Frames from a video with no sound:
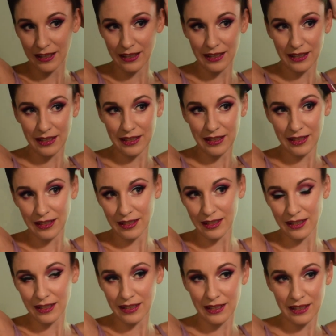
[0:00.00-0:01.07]

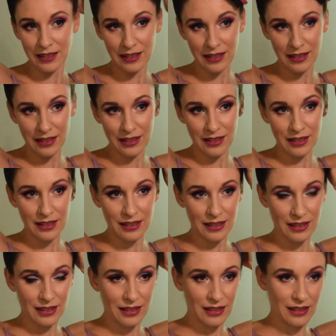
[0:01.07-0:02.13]

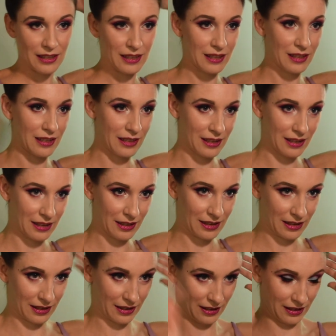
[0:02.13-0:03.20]

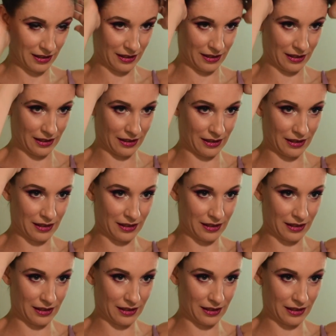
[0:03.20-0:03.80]
(silence)